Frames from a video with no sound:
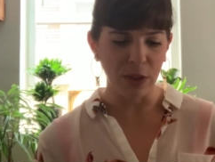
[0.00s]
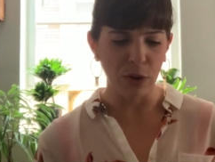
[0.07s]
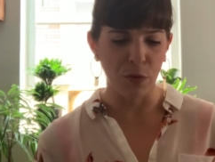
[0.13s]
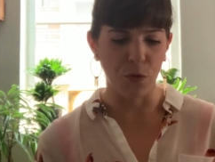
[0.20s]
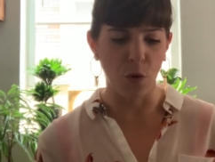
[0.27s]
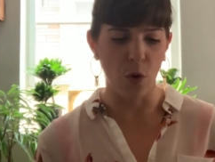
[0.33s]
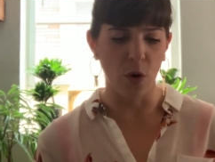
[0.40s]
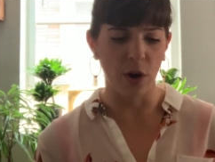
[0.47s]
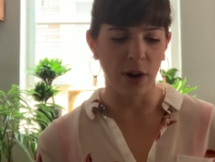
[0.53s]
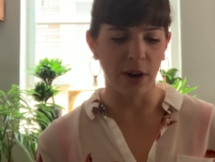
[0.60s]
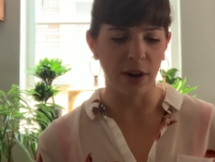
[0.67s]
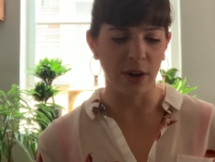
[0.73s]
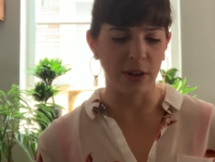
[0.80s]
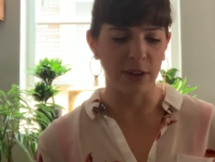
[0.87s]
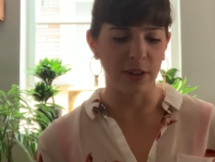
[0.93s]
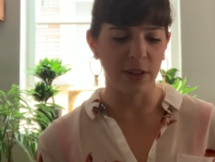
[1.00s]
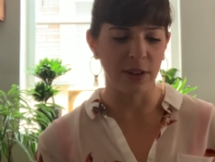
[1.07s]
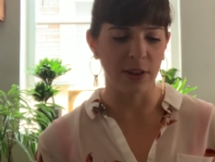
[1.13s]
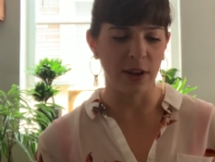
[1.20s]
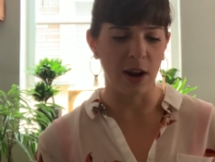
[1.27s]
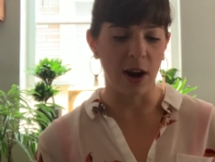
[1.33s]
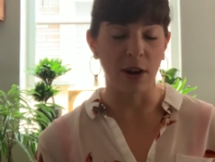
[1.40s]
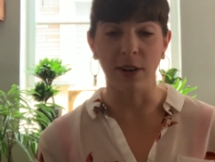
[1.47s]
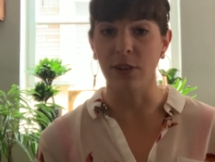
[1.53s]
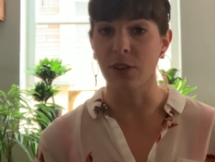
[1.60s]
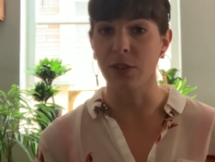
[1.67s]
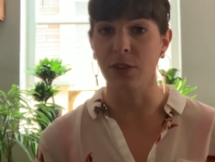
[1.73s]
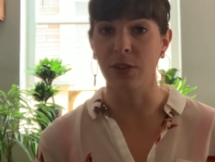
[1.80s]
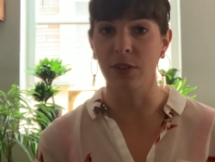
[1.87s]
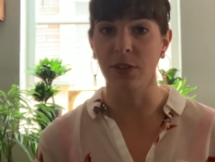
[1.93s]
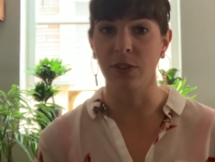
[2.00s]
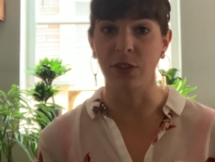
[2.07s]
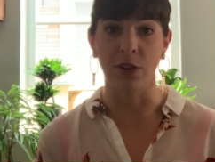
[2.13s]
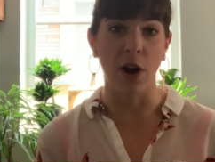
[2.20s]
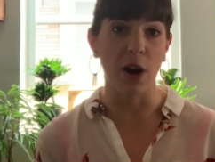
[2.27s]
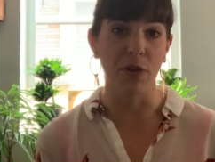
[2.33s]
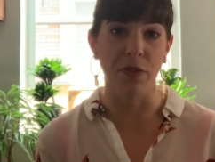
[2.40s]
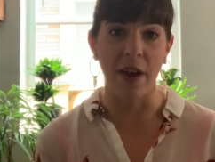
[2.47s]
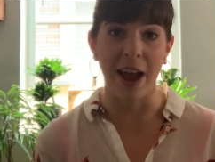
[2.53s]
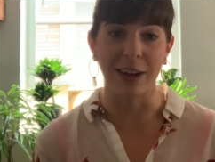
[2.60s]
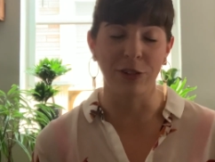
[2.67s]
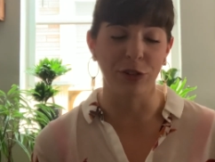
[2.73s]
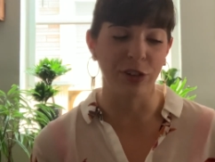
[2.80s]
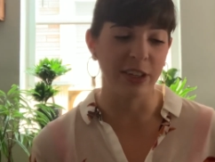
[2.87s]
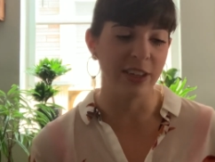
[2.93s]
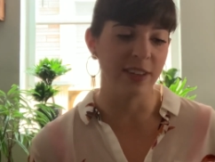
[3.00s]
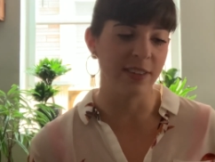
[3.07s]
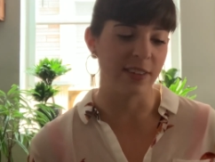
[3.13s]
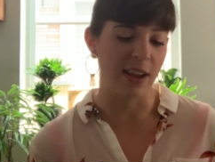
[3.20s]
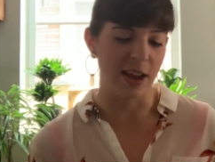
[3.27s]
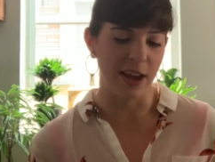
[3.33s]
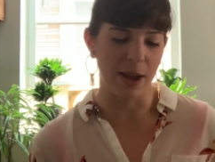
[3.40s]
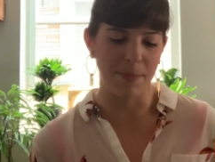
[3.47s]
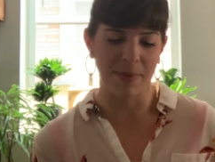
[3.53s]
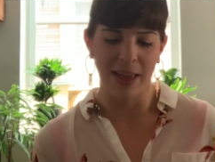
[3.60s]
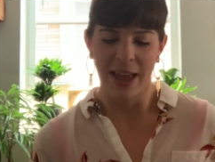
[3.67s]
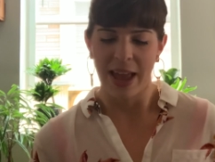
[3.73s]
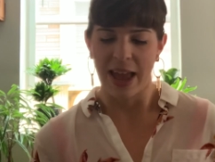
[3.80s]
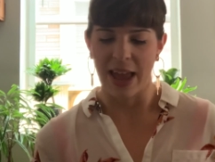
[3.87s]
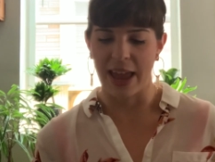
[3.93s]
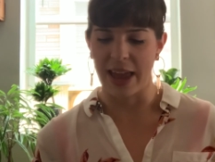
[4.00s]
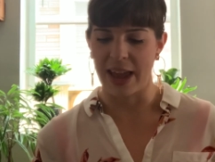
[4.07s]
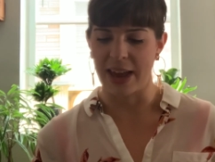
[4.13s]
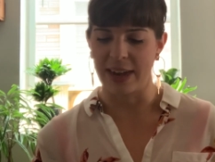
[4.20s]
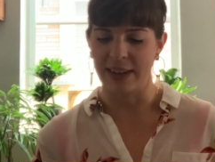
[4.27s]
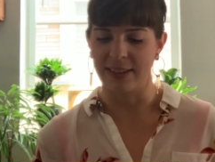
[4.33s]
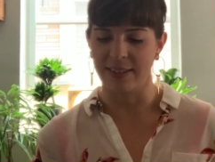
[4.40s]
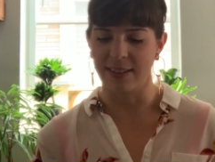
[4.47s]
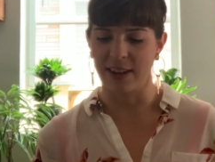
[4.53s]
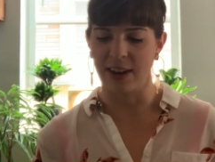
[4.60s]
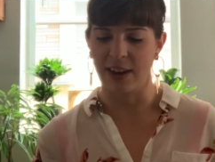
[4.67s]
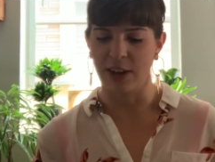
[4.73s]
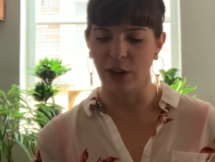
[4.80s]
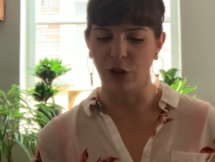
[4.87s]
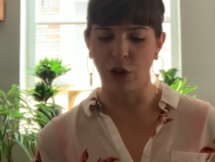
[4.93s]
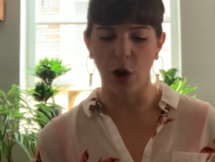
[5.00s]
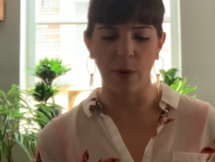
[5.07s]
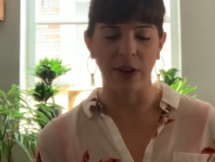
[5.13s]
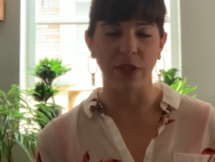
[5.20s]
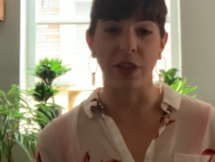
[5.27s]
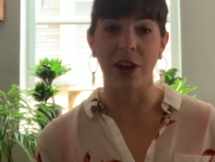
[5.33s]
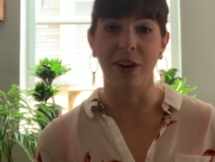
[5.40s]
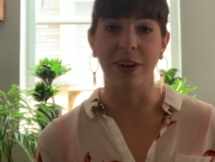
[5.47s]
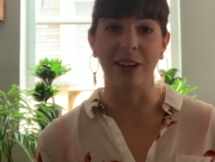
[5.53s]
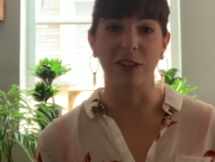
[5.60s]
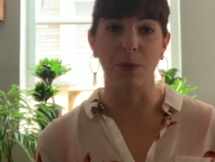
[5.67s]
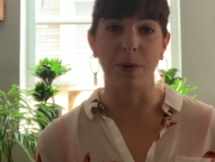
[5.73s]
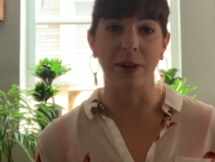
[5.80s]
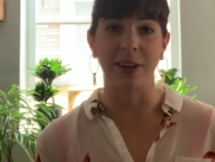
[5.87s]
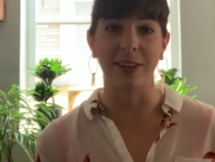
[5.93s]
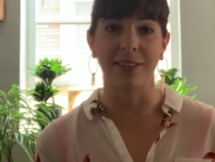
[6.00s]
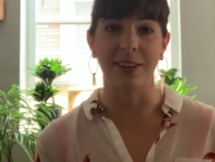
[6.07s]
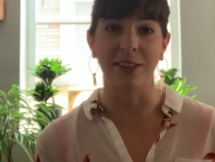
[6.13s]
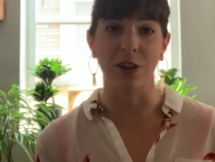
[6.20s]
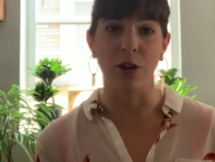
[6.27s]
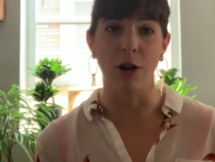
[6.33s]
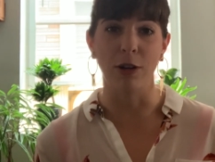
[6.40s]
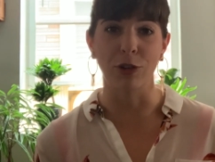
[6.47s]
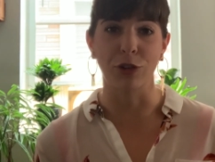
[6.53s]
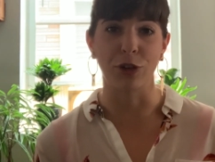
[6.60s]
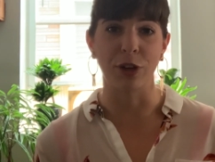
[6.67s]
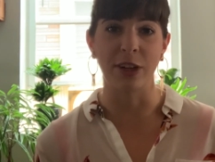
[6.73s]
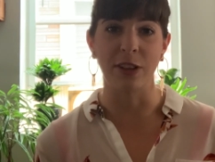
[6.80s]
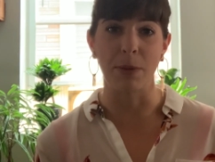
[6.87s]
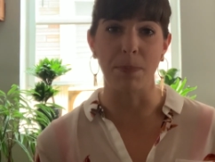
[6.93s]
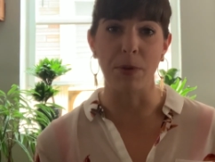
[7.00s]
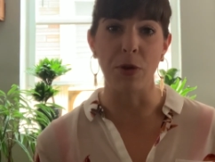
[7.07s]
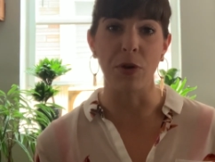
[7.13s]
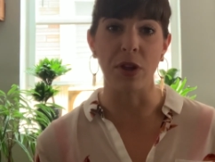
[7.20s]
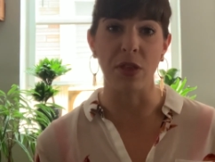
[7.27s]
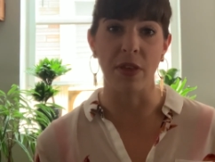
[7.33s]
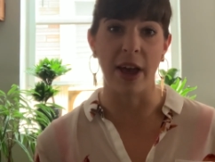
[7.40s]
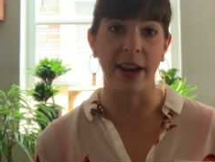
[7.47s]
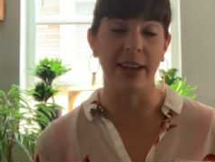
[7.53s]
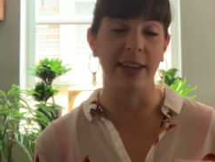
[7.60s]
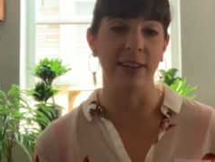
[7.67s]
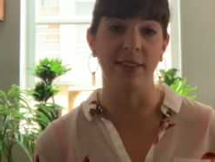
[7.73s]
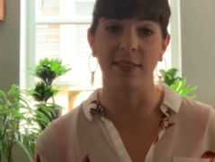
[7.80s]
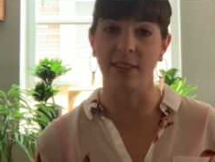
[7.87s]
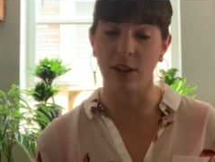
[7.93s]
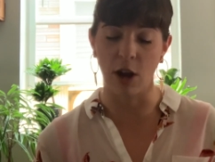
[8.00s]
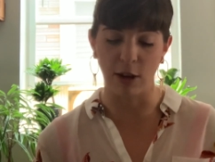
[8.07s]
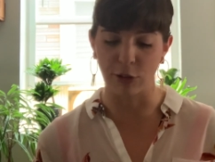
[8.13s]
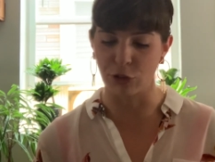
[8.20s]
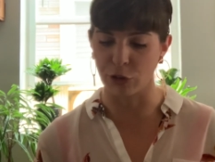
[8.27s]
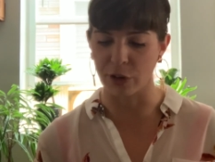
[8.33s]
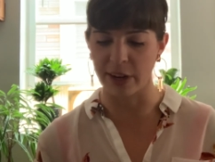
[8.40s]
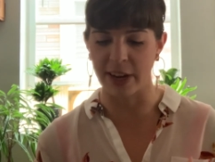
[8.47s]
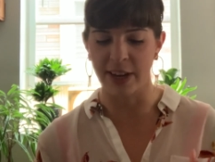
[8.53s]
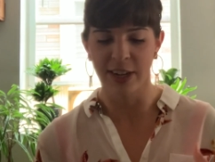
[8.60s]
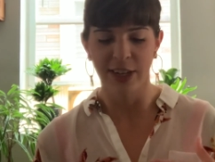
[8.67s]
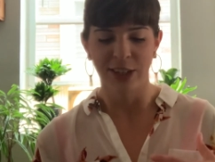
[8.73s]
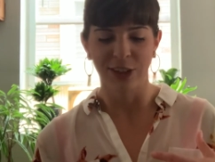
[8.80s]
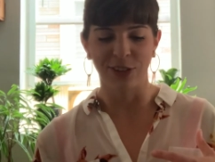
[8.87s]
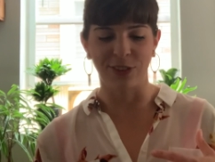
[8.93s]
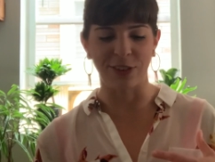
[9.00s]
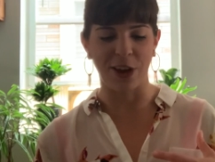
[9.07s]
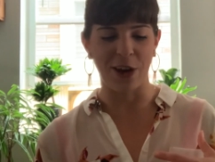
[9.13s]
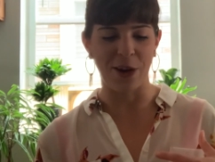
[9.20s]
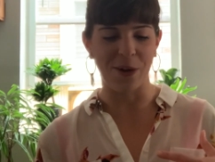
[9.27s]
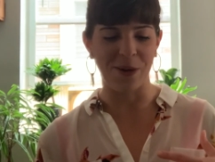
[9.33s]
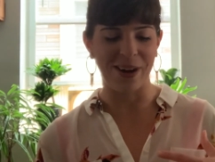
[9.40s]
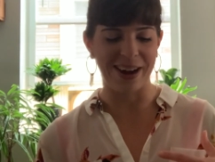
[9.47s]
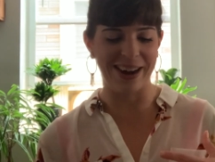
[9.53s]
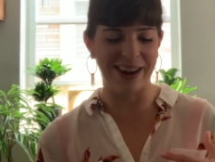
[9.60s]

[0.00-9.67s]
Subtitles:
for our cigar factories, and going there and experiencing the culture and the beauty that is the country. So